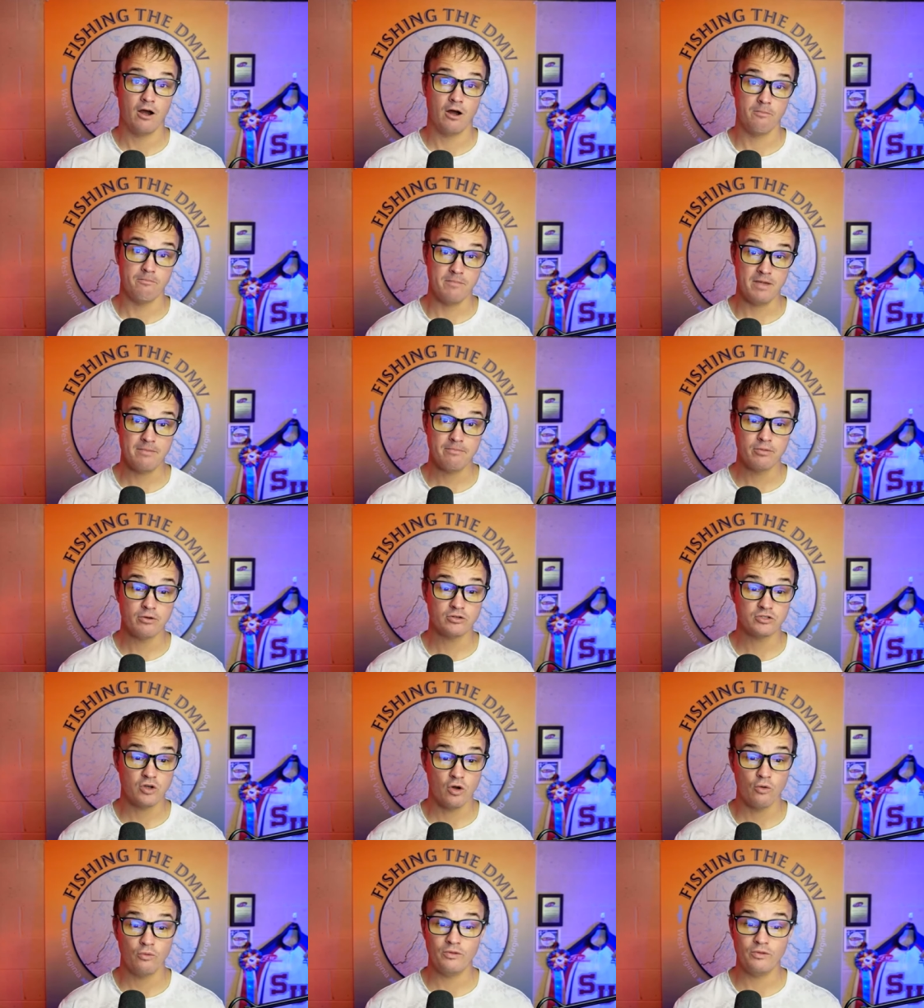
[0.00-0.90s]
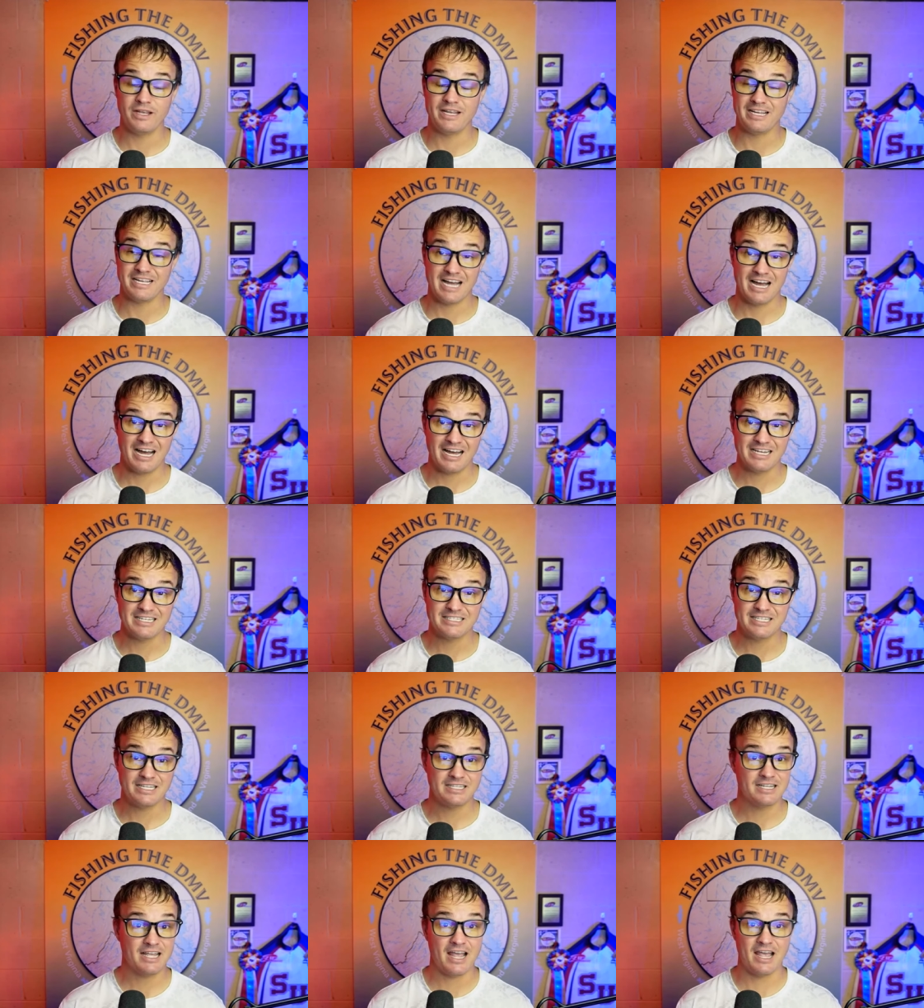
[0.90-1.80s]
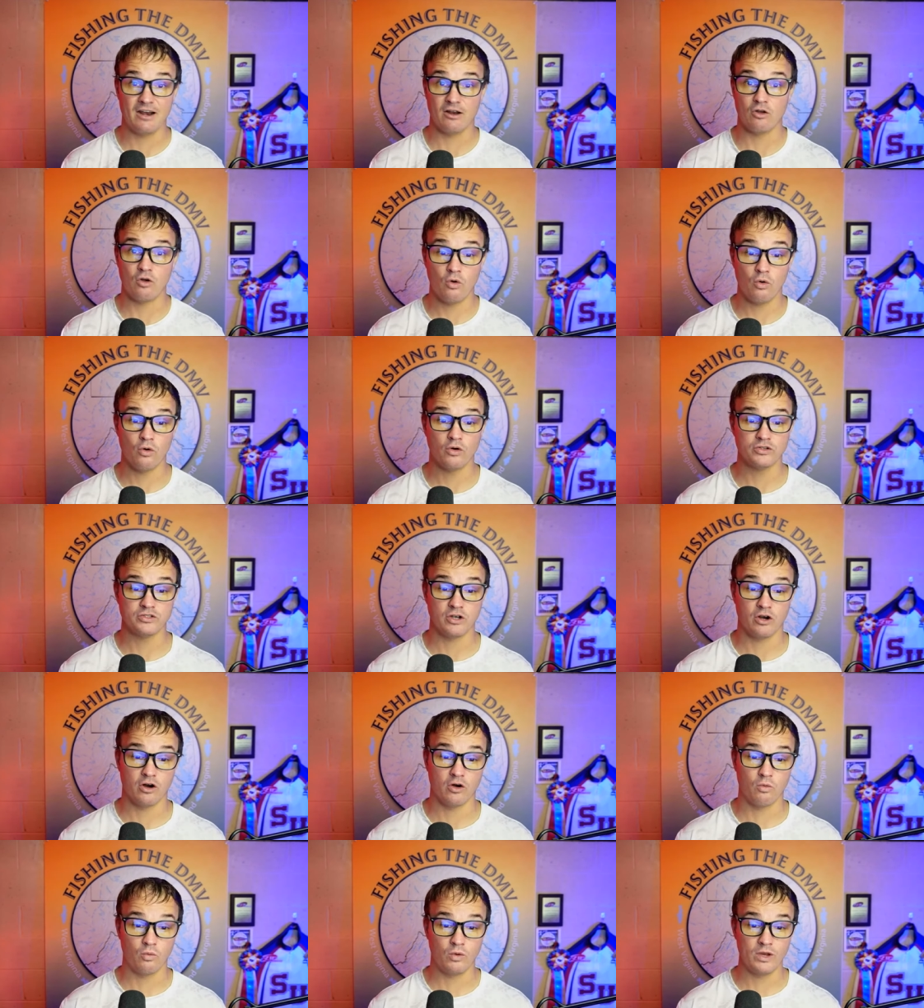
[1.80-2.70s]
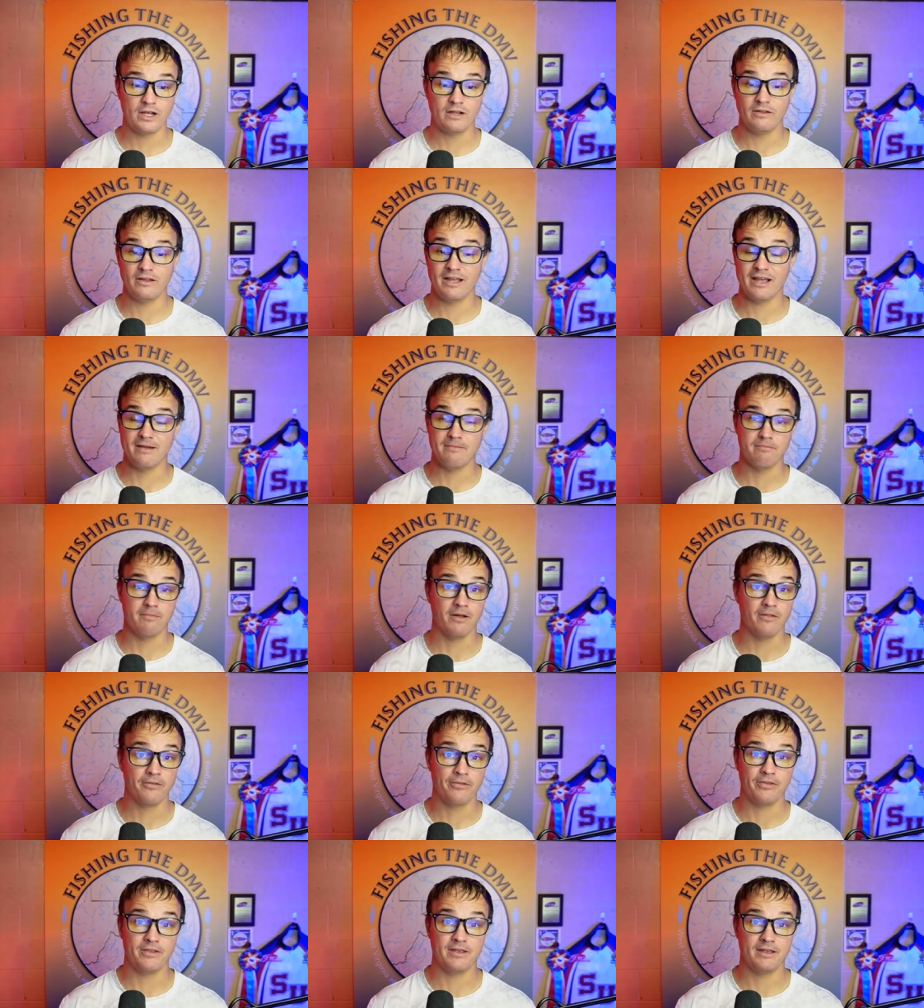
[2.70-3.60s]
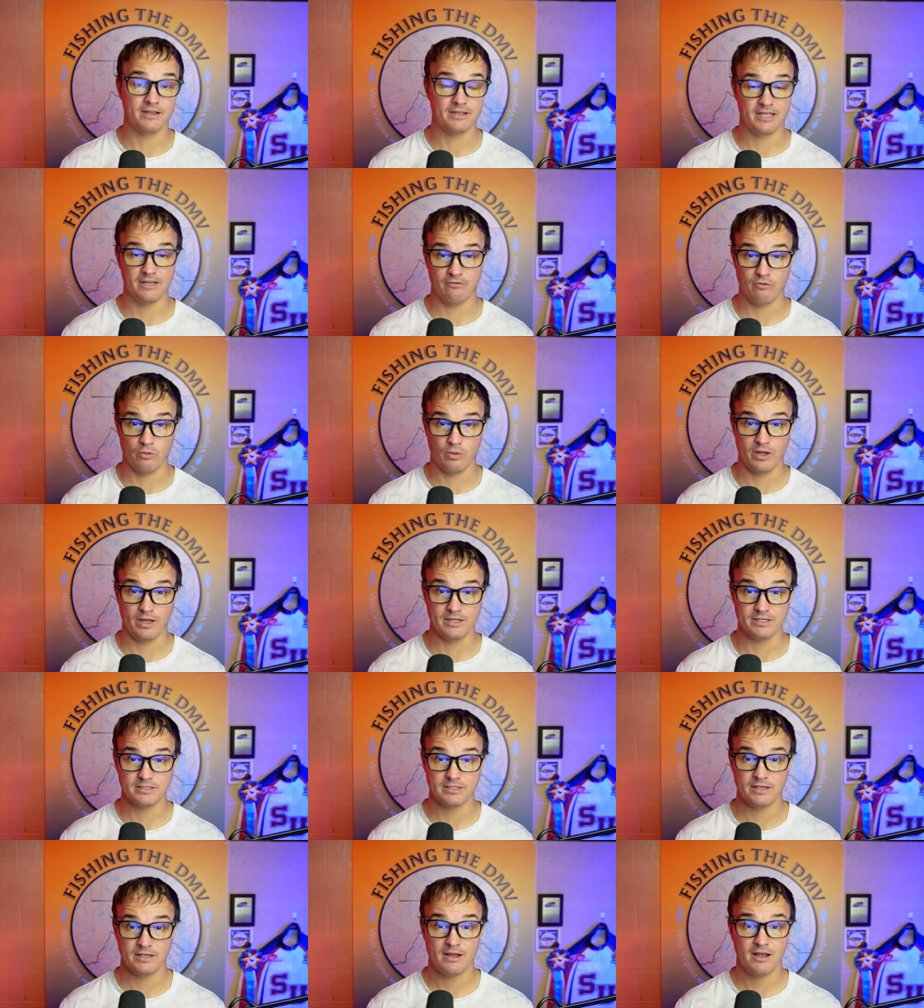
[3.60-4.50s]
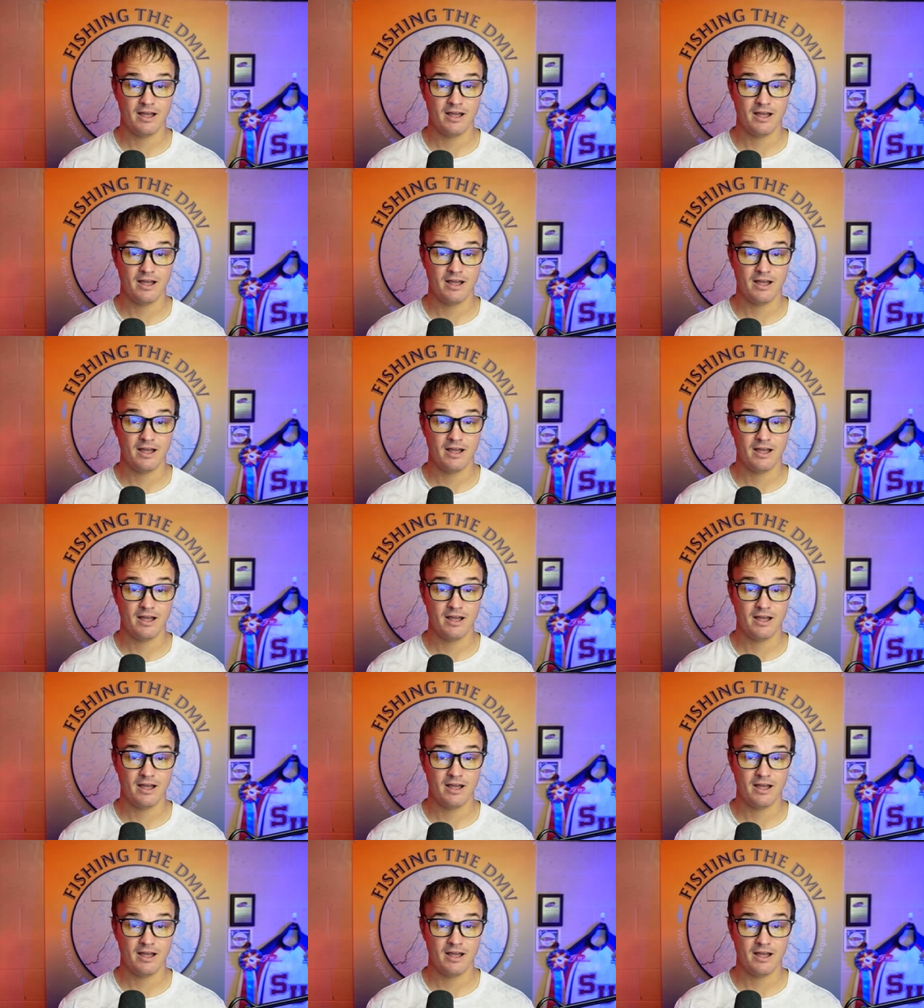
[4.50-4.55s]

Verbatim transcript: members-only content, and of course, our weekly and monthly giveaways.